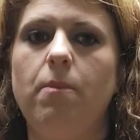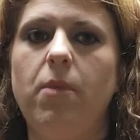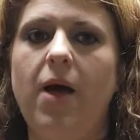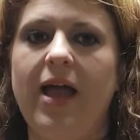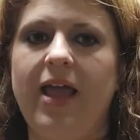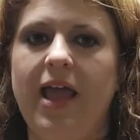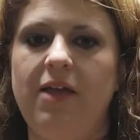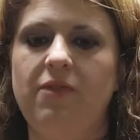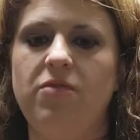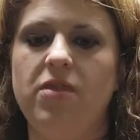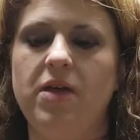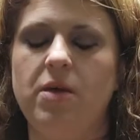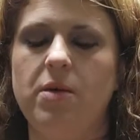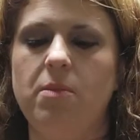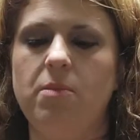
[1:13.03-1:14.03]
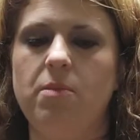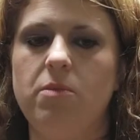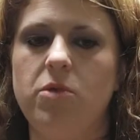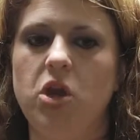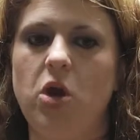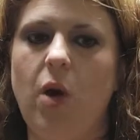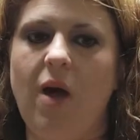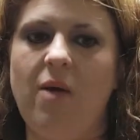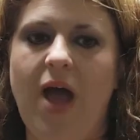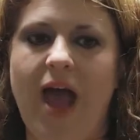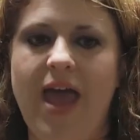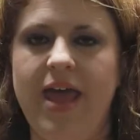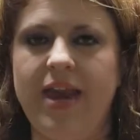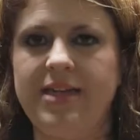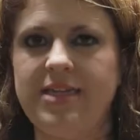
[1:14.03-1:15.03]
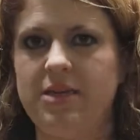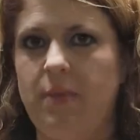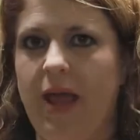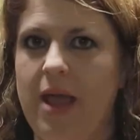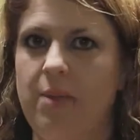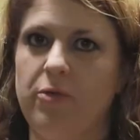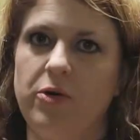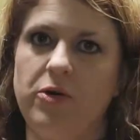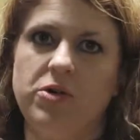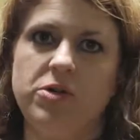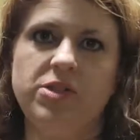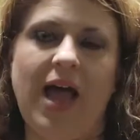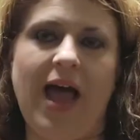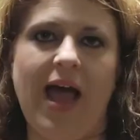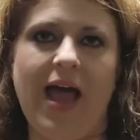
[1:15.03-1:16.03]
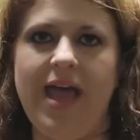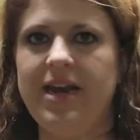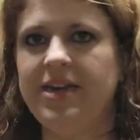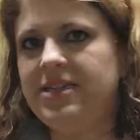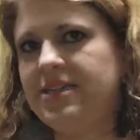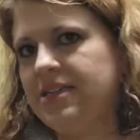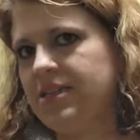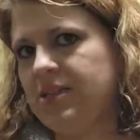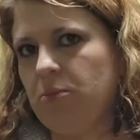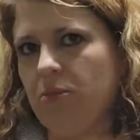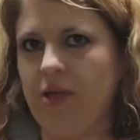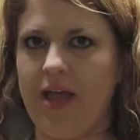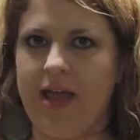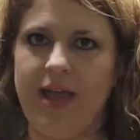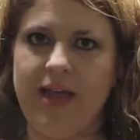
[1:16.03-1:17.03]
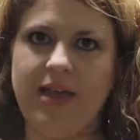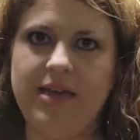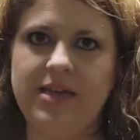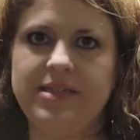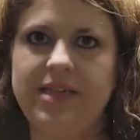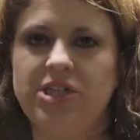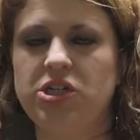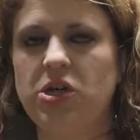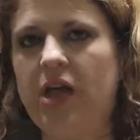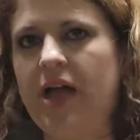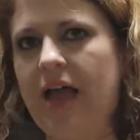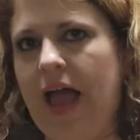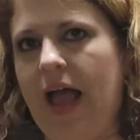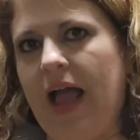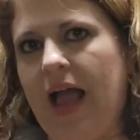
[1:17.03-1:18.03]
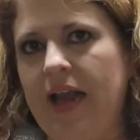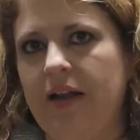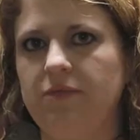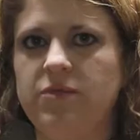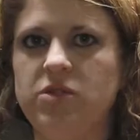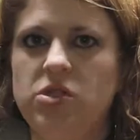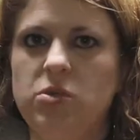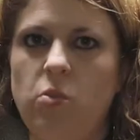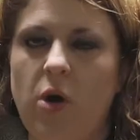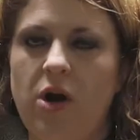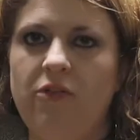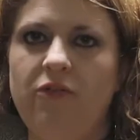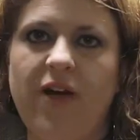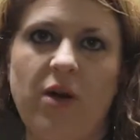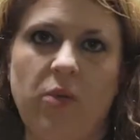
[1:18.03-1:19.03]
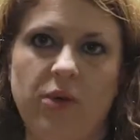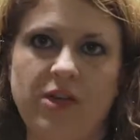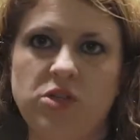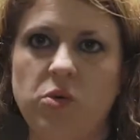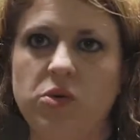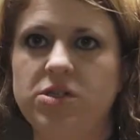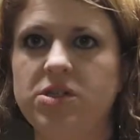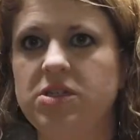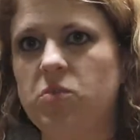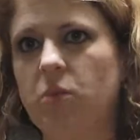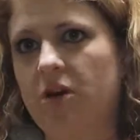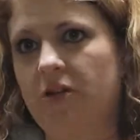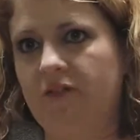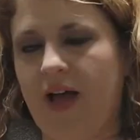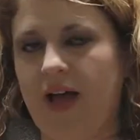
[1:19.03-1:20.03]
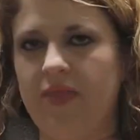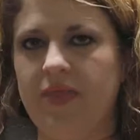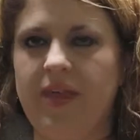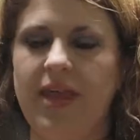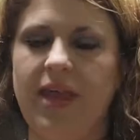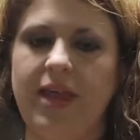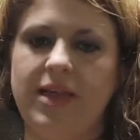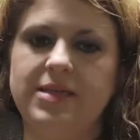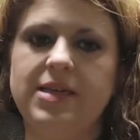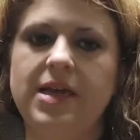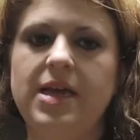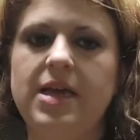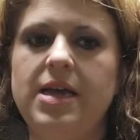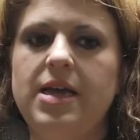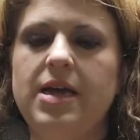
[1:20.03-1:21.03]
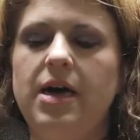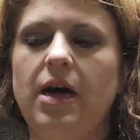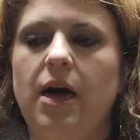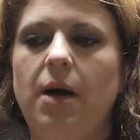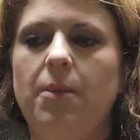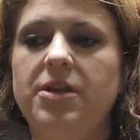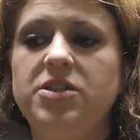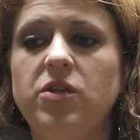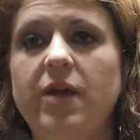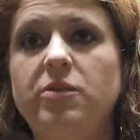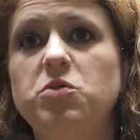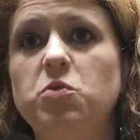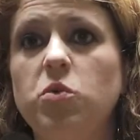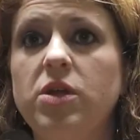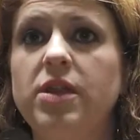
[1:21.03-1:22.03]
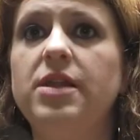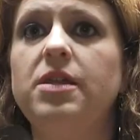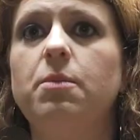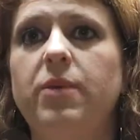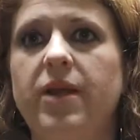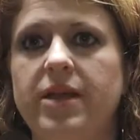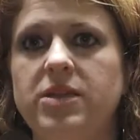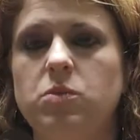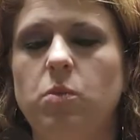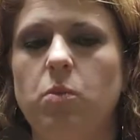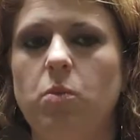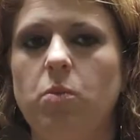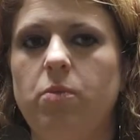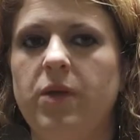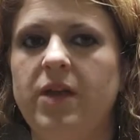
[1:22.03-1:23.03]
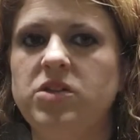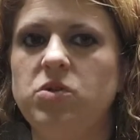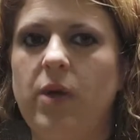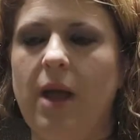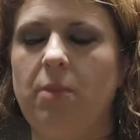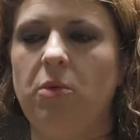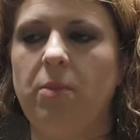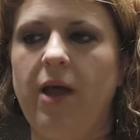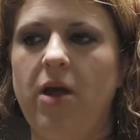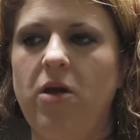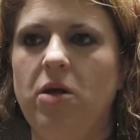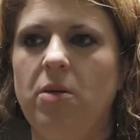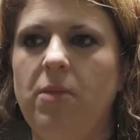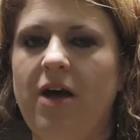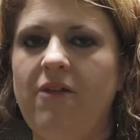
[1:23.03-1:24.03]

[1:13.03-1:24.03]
I gave them, I edited papers, I edited displays, I kind of where to find resources, where to find things. And so that was really the biggest way I prepared them.